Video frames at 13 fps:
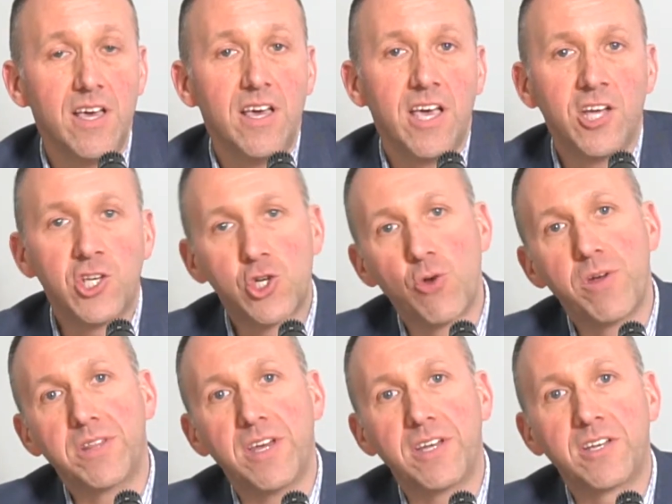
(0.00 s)

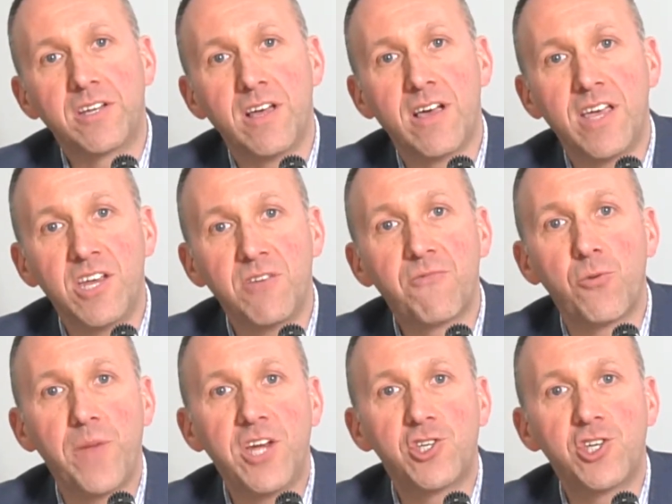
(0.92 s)
ensuring that
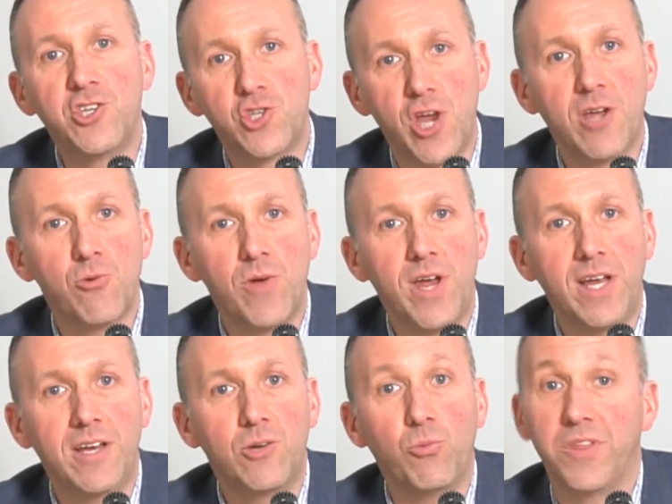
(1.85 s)
information
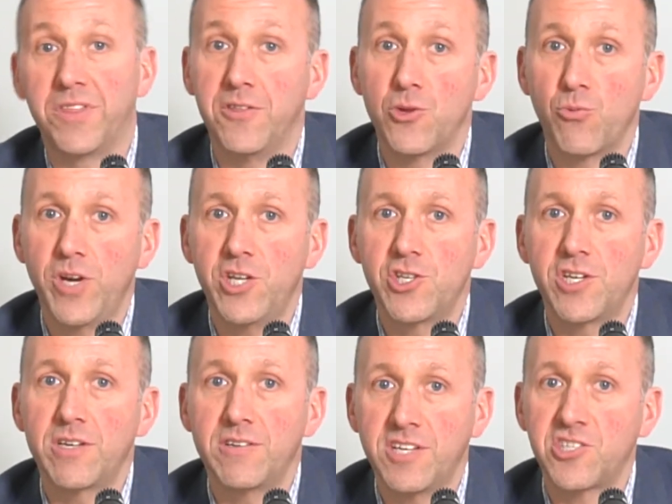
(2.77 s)
generated within the
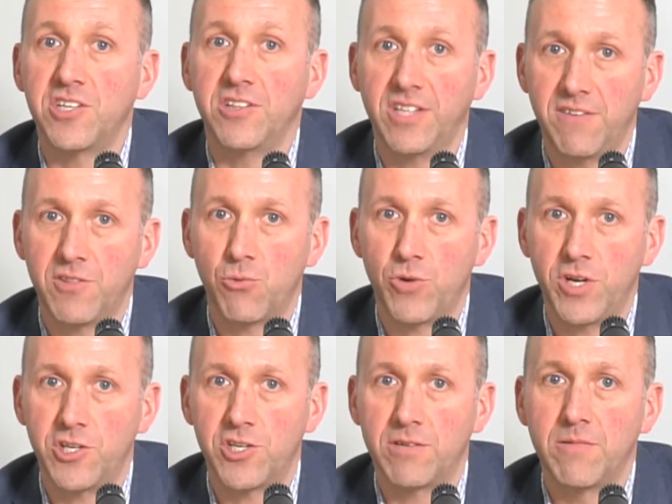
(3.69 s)
region doesn't leave the
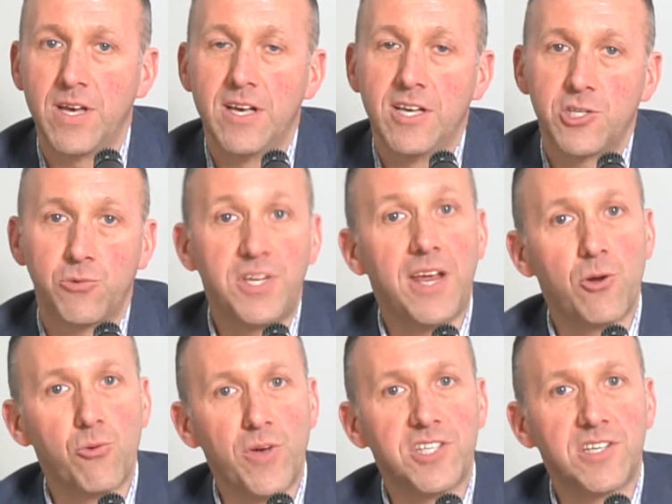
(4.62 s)
region. So
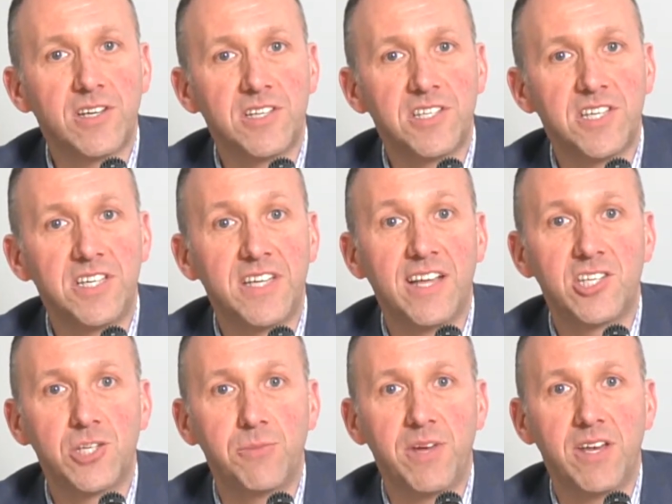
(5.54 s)
data residency
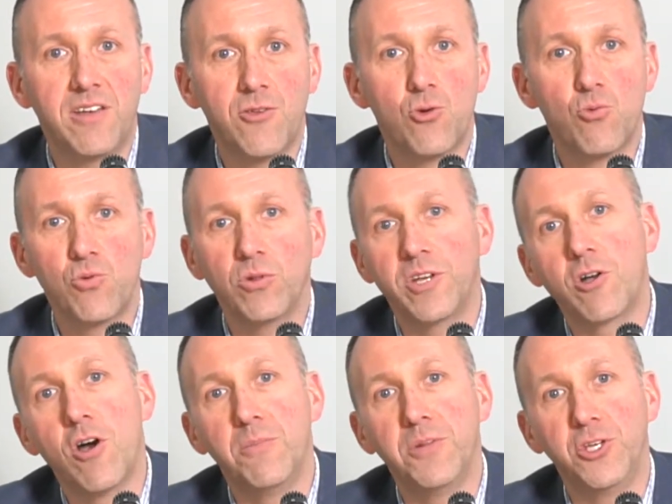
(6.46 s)
tends to be another really
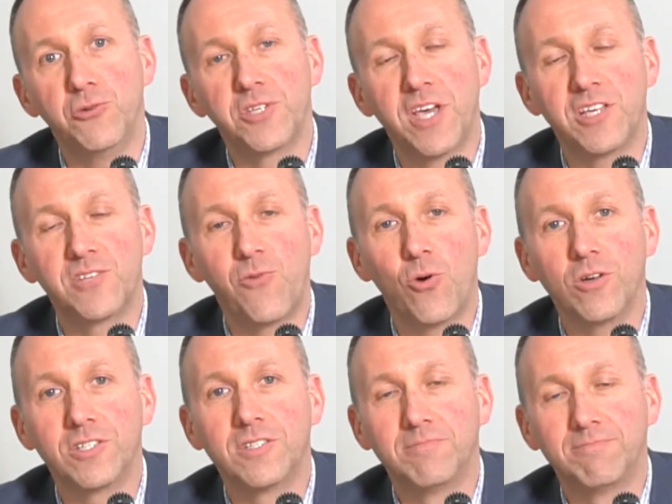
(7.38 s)
common use case for us.